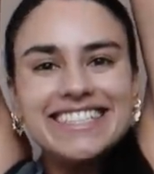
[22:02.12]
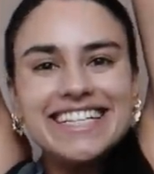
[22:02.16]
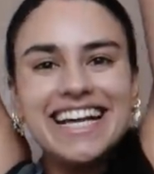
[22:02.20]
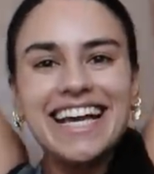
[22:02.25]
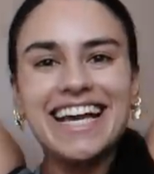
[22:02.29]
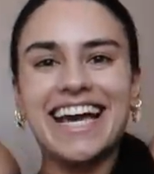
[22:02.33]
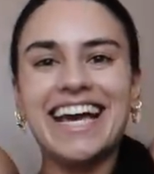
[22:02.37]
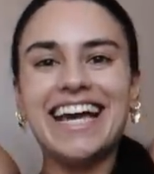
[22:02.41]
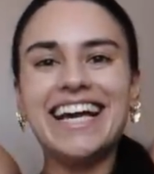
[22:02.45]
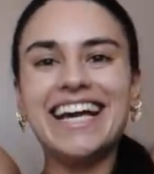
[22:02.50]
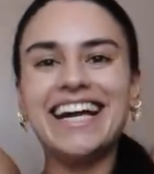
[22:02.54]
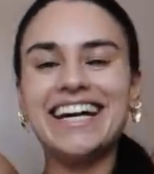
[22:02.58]

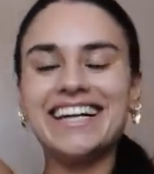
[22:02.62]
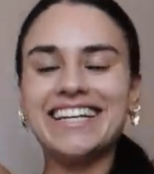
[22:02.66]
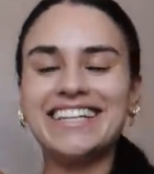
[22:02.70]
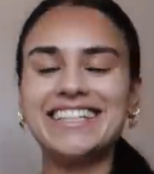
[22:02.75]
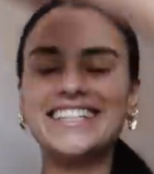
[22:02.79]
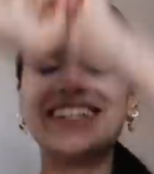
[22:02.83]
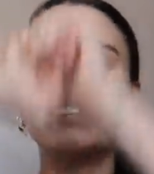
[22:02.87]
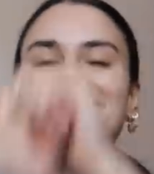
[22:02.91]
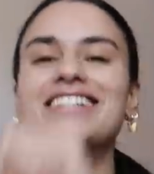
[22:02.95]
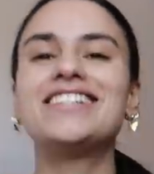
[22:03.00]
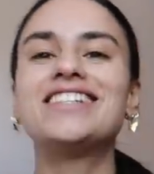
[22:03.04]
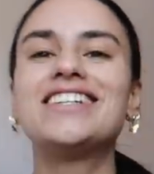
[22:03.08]
Okay, I'm
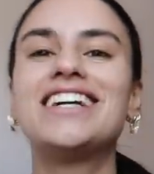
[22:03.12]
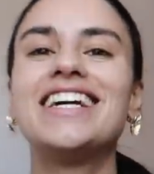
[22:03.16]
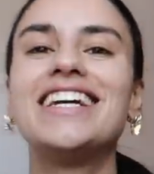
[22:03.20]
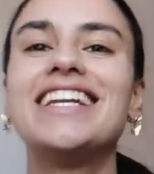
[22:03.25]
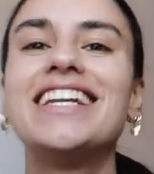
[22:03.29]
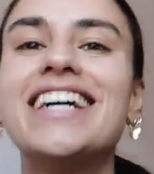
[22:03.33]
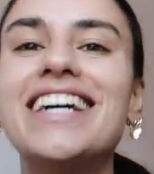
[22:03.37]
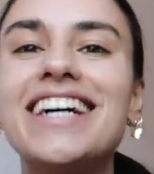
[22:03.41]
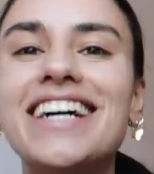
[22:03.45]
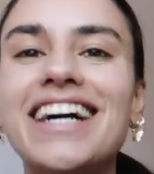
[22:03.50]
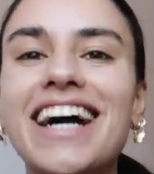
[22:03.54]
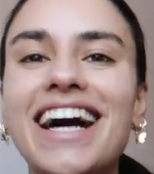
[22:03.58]
gonna go train
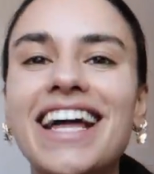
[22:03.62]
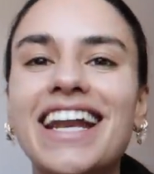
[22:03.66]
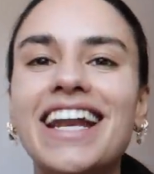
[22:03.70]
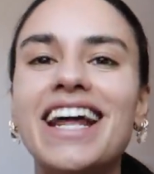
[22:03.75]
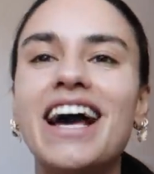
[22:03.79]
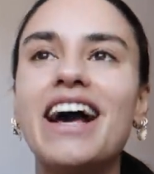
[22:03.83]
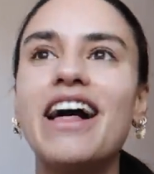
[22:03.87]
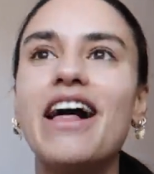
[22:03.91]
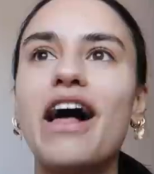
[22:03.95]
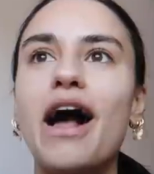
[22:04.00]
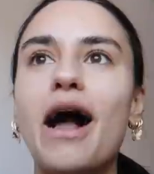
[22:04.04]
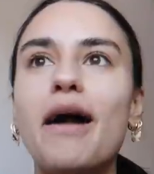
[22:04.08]
now,
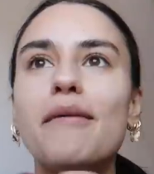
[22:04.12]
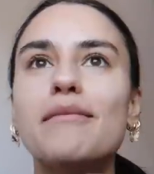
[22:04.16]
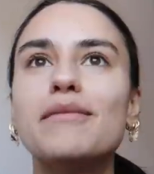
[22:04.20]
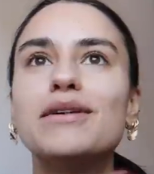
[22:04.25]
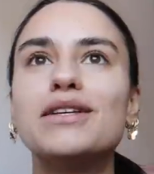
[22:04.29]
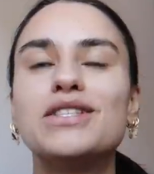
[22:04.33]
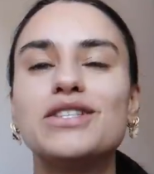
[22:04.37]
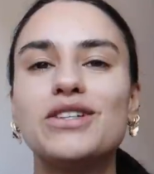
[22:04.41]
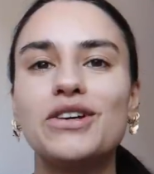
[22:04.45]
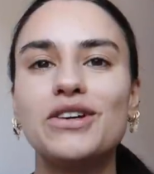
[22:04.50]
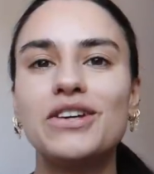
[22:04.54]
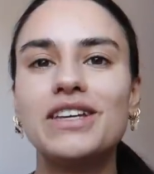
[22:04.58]
and
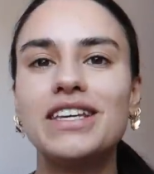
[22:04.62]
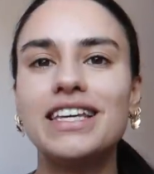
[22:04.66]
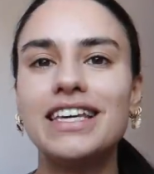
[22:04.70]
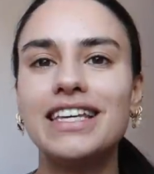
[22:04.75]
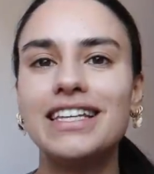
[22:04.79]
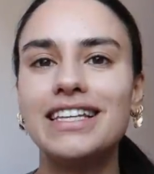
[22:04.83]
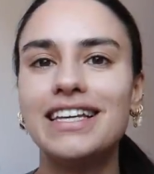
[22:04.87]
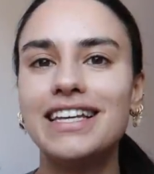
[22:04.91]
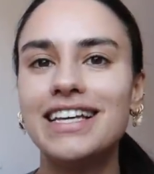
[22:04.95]
I'm so